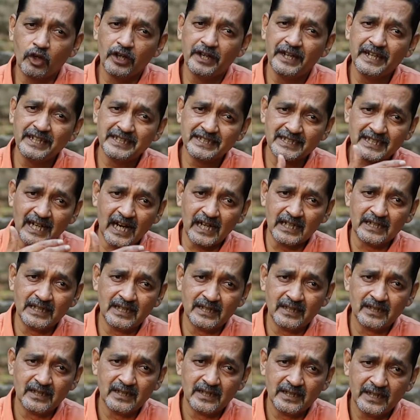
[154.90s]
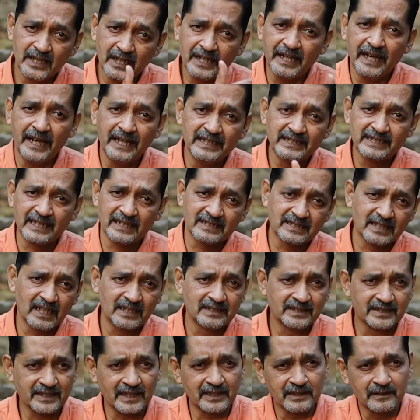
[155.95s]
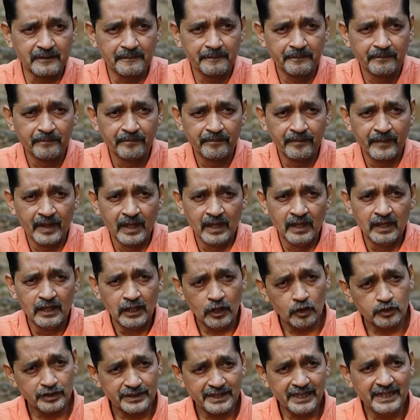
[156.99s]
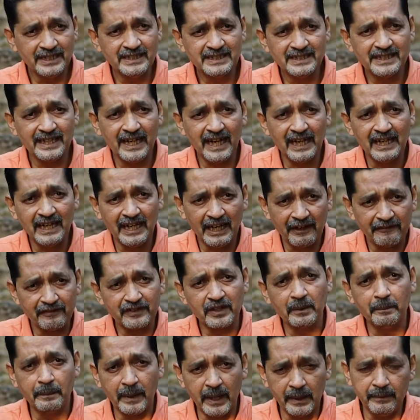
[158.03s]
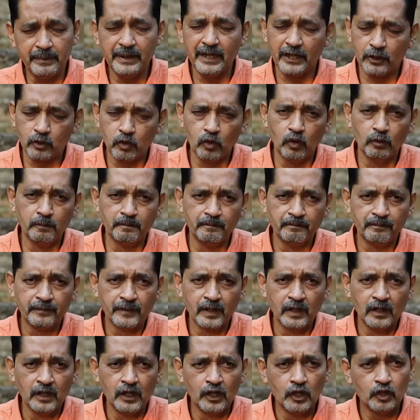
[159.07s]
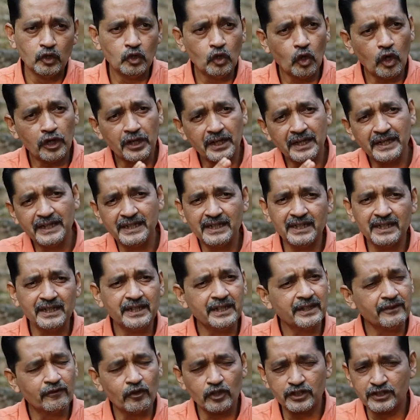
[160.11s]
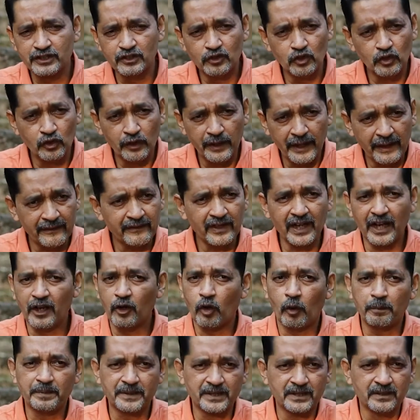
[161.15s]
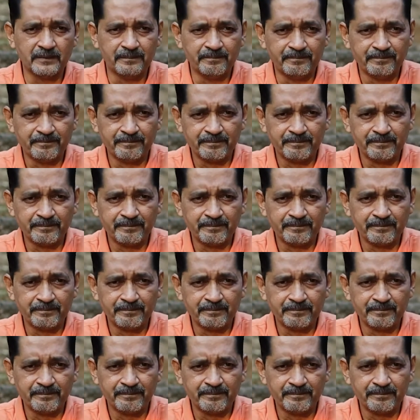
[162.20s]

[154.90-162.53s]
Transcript: already shut the gates at sunset. Now, since she had left a baby at home, not returning was never an option.